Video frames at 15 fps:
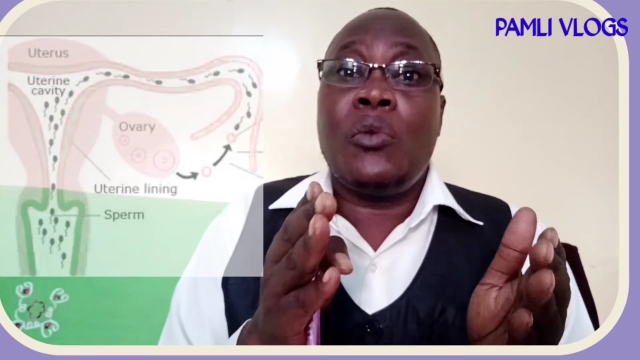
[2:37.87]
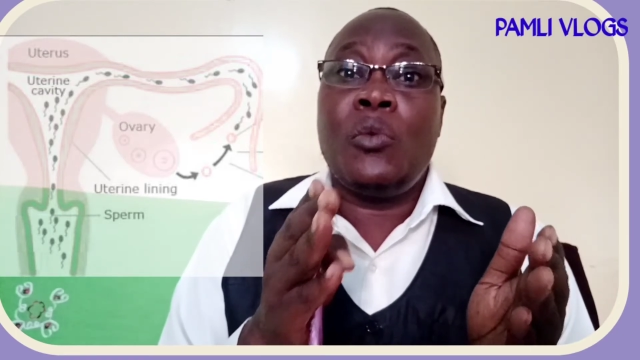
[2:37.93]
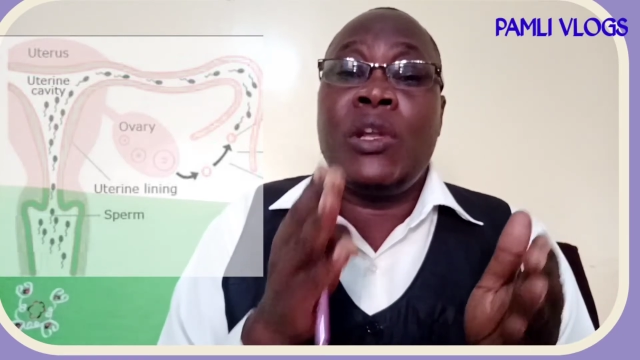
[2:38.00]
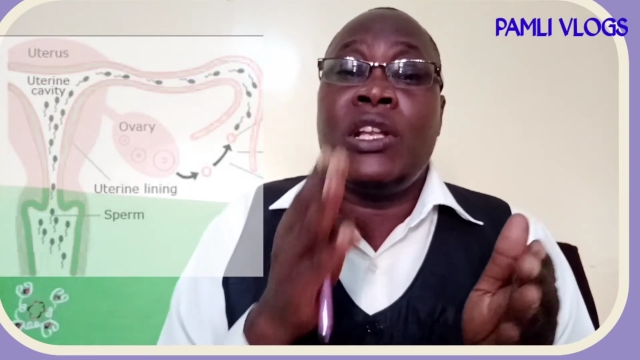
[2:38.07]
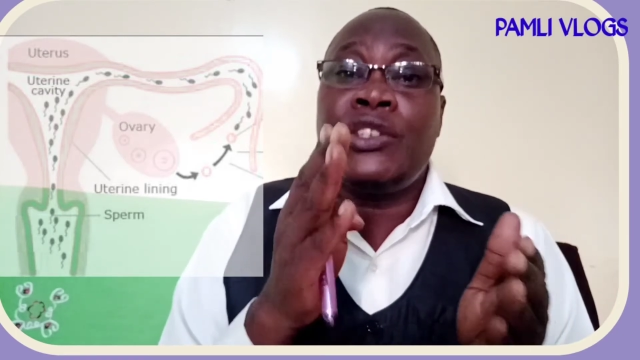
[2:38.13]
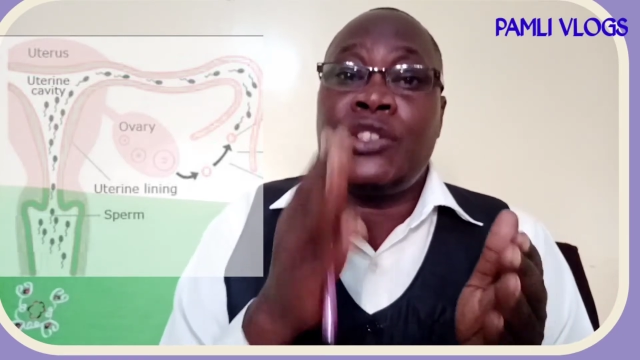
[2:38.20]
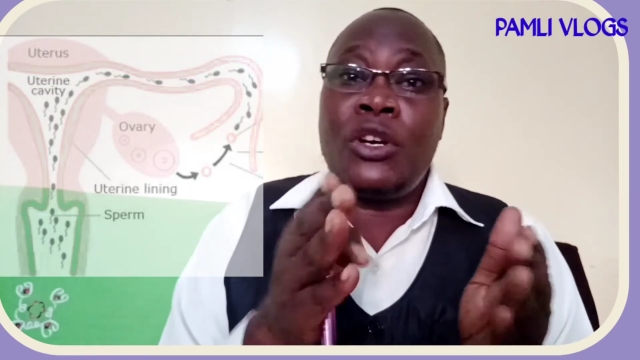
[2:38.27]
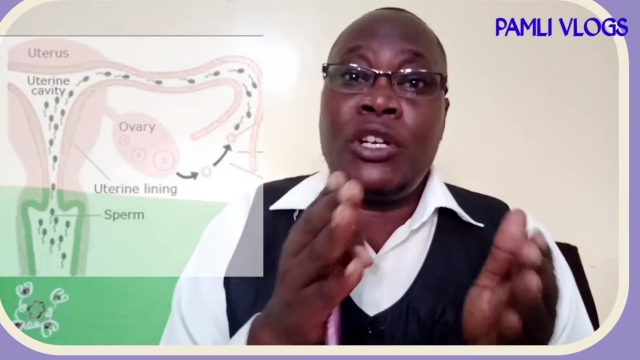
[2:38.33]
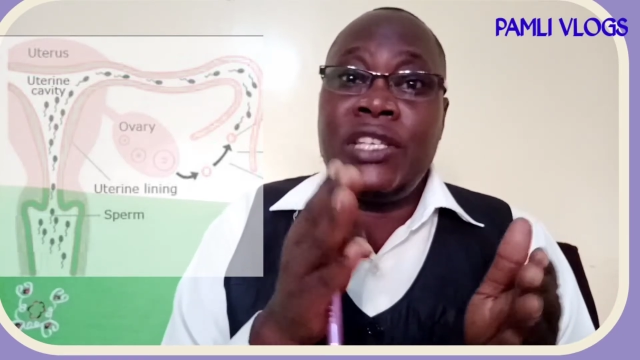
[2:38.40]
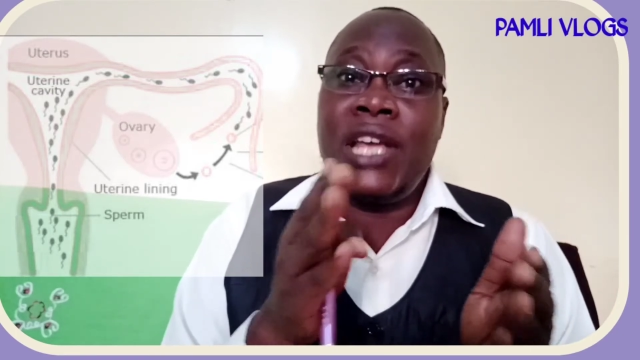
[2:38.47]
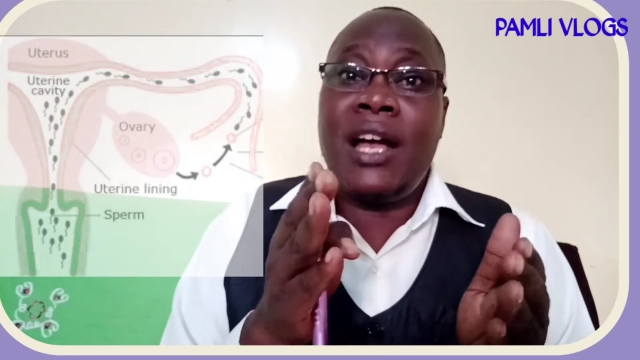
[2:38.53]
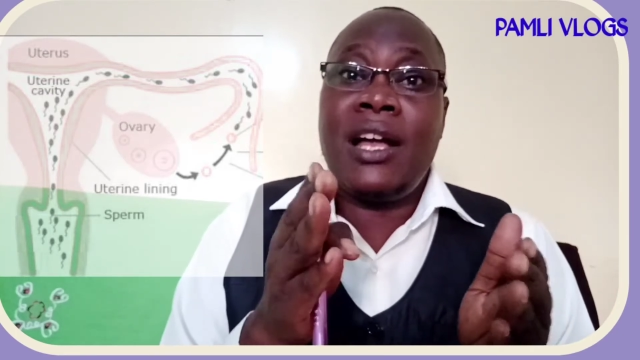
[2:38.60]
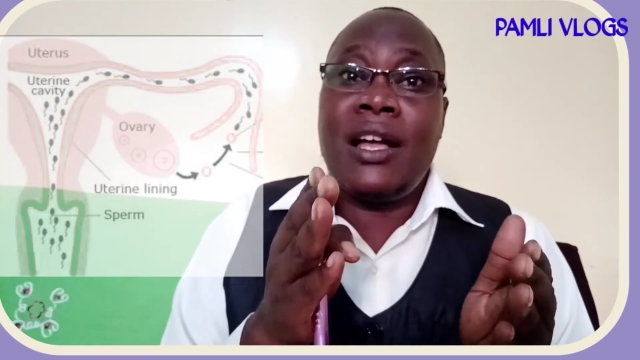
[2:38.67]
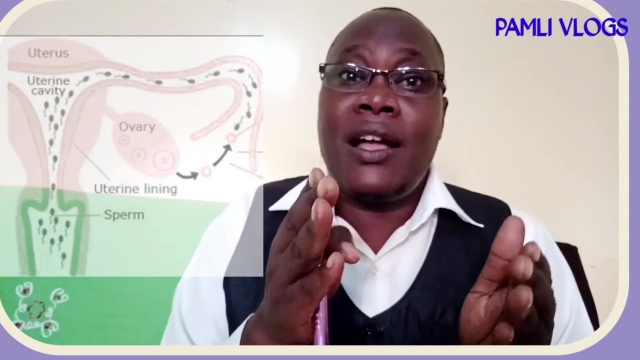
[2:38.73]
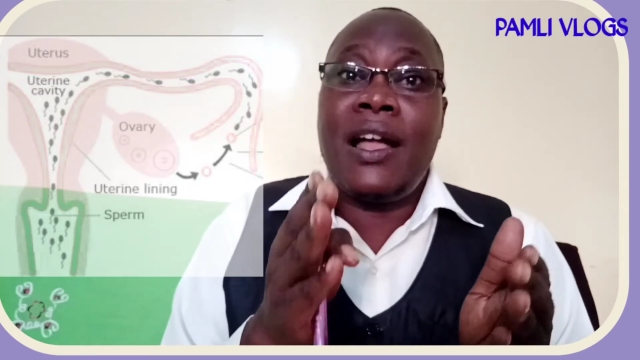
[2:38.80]
will
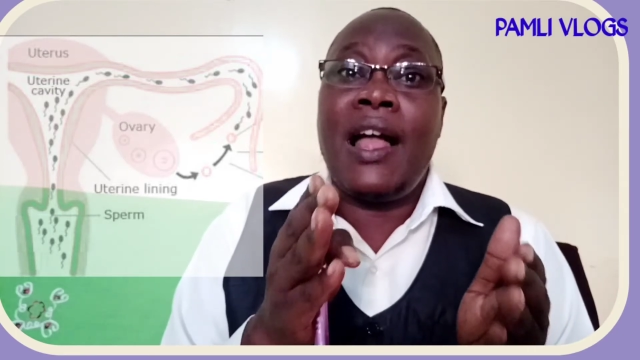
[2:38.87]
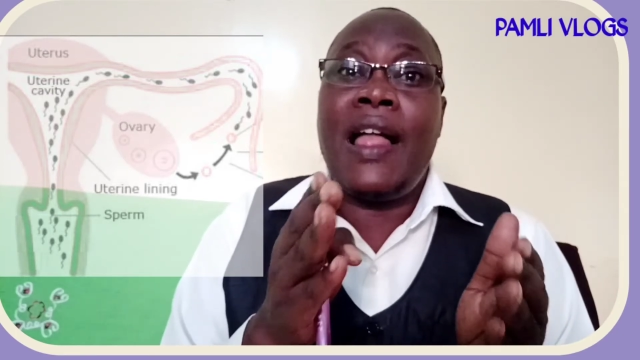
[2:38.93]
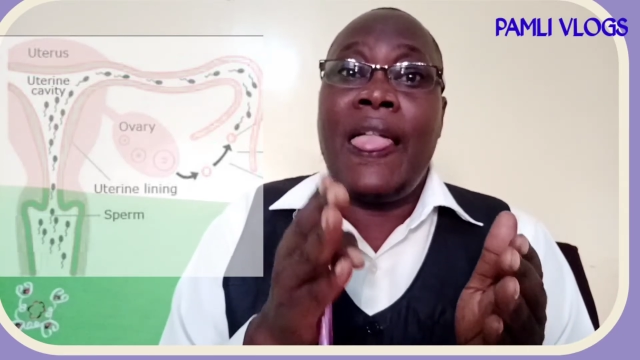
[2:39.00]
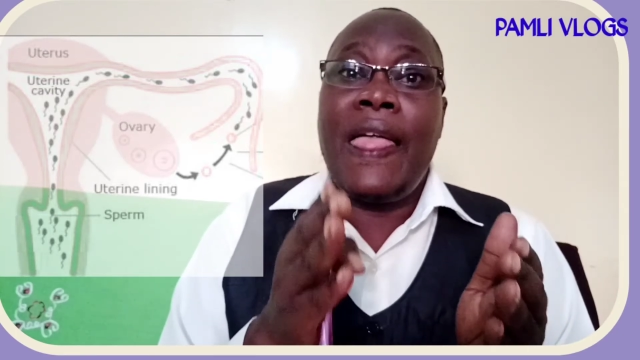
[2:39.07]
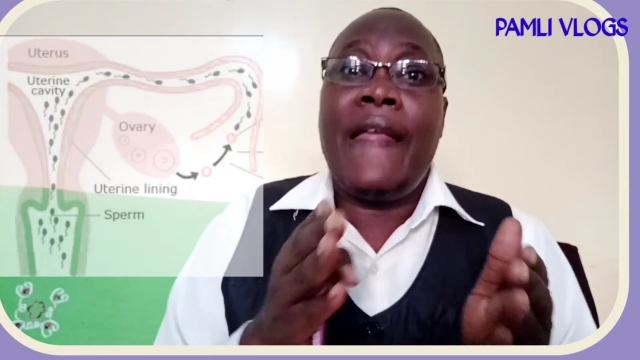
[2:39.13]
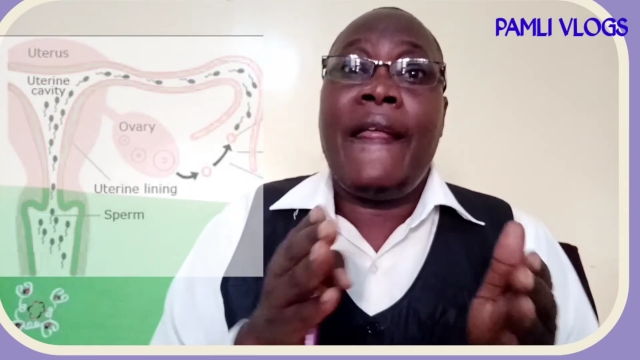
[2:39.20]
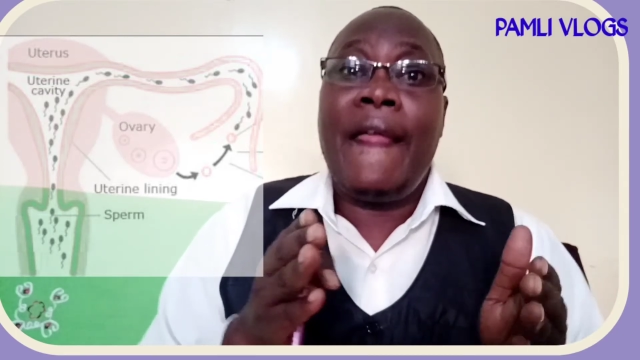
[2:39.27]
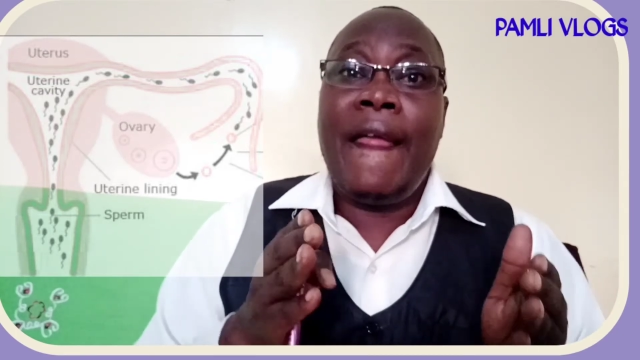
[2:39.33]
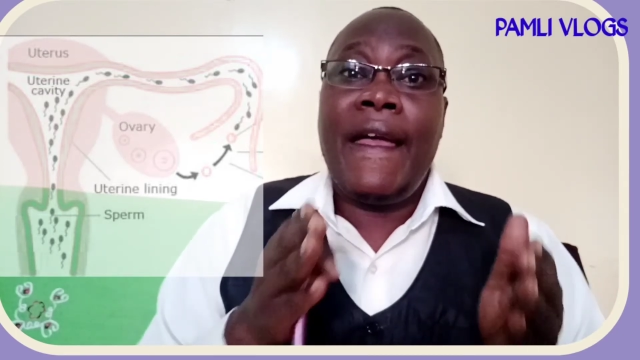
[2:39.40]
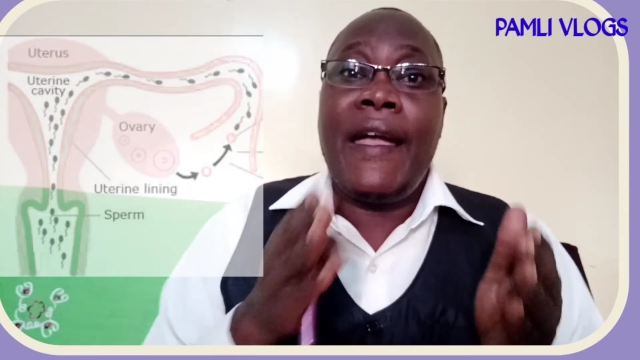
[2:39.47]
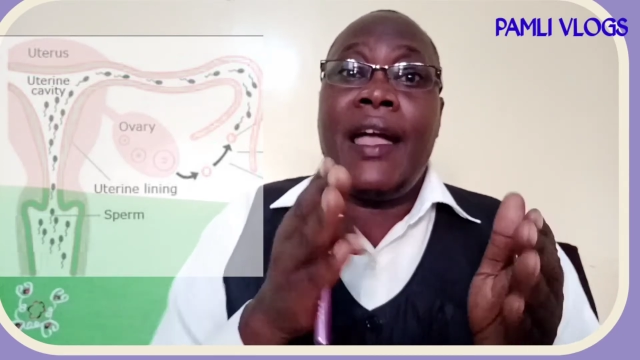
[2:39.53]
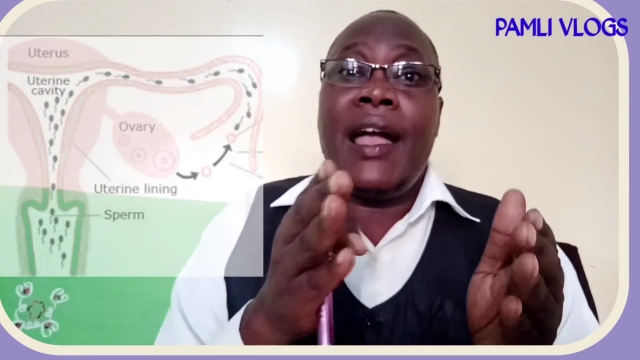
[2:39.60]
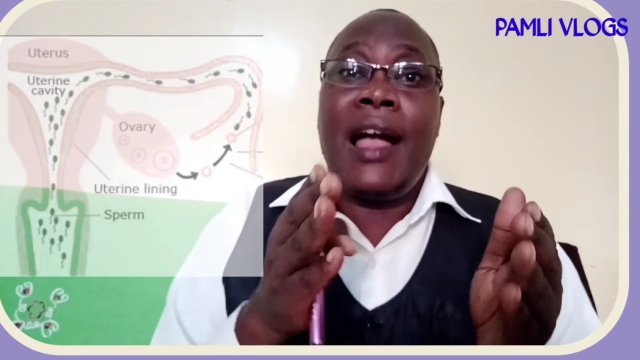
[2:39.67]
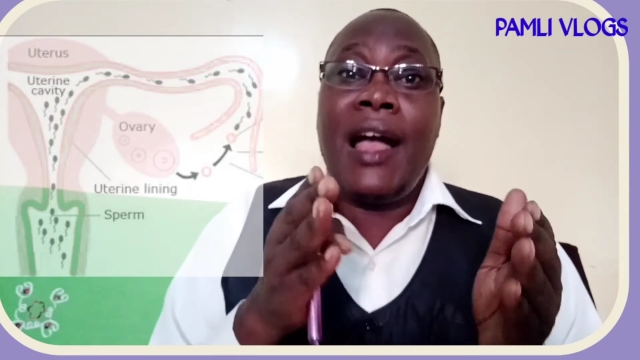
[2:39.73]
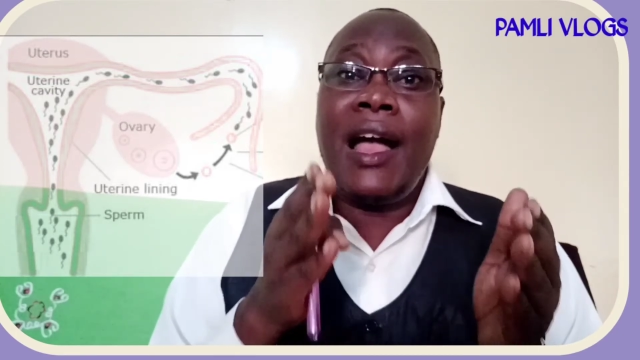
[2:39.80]
soldier
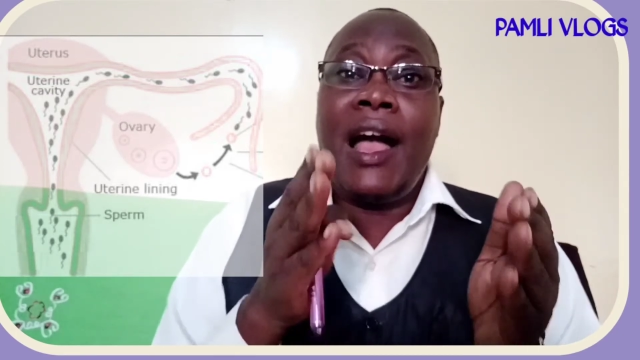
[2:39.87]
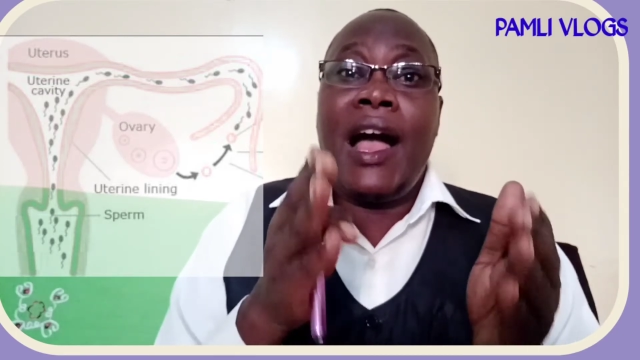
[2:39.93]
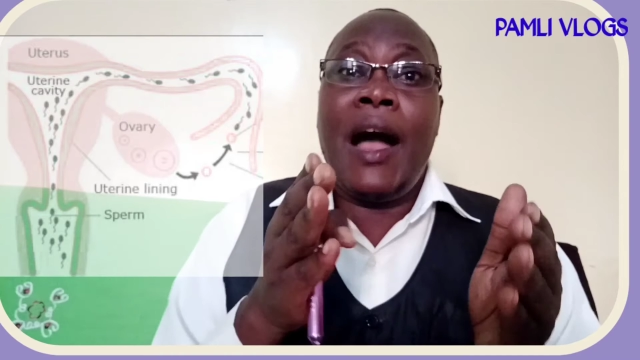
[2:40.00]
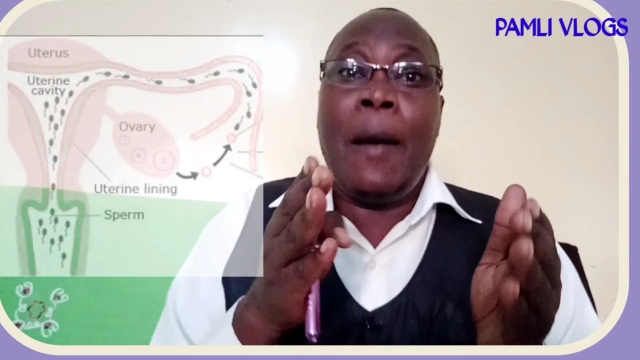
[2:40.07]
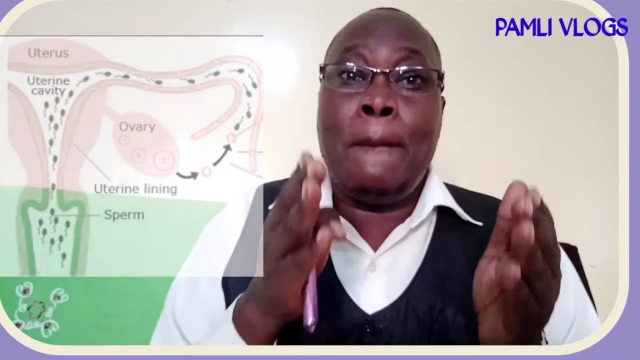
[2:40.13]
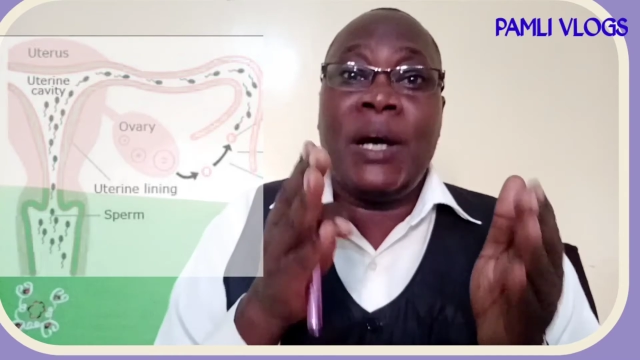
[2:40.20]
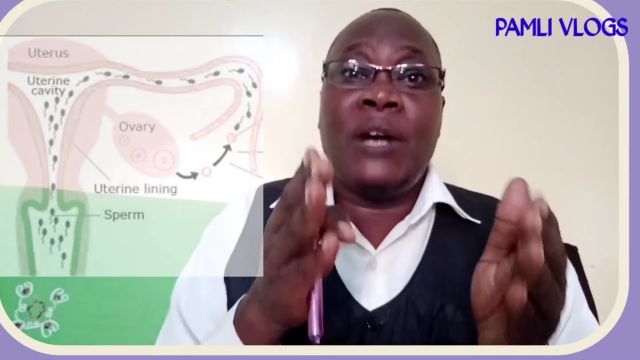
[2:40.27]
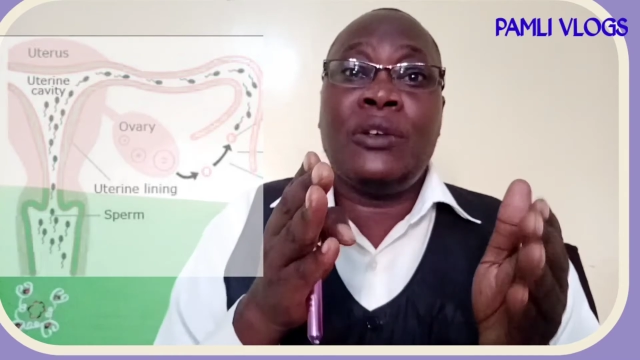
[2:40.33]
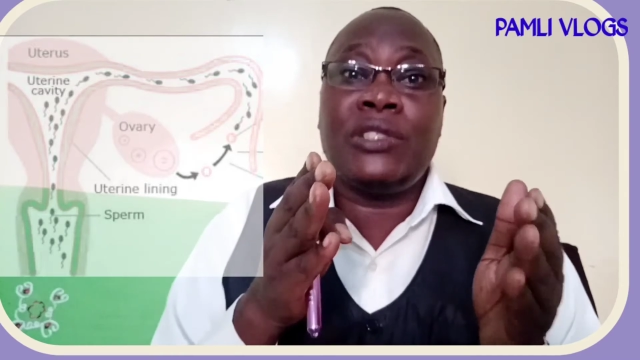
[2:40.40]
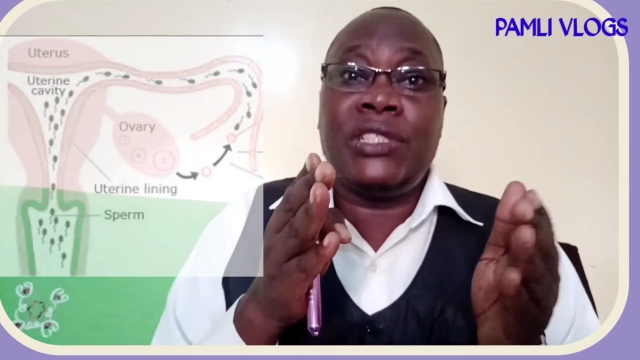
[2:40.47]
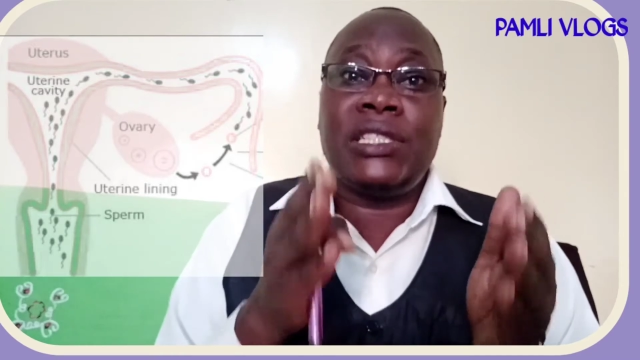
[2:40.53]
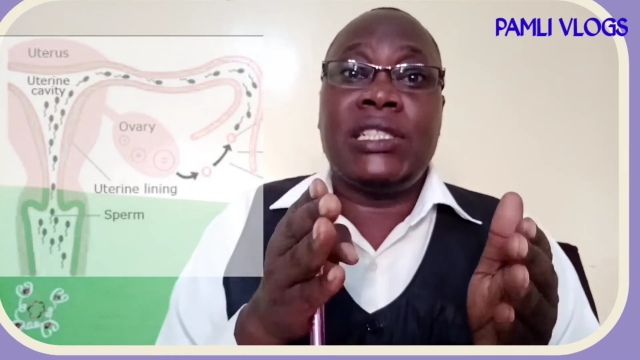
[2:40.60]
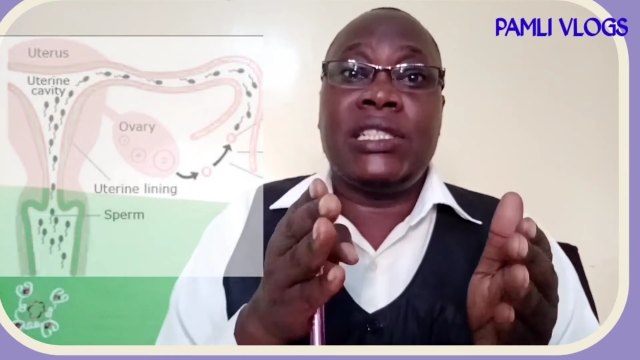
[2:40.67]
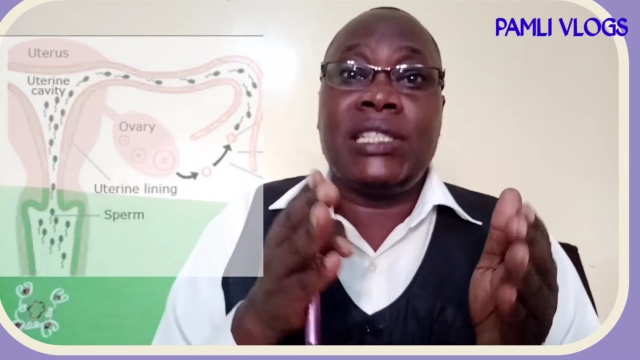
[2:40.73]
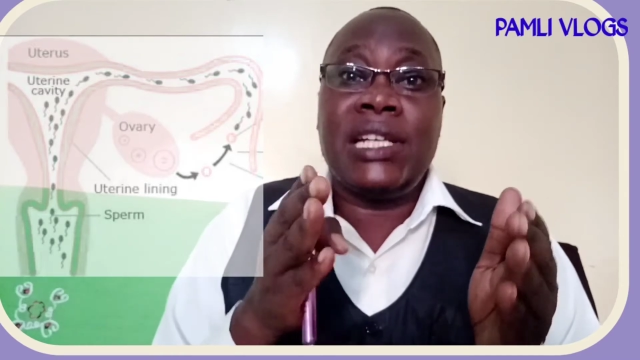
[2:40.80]

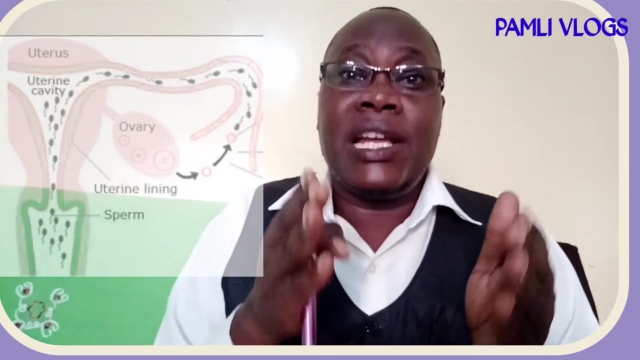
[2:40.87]
about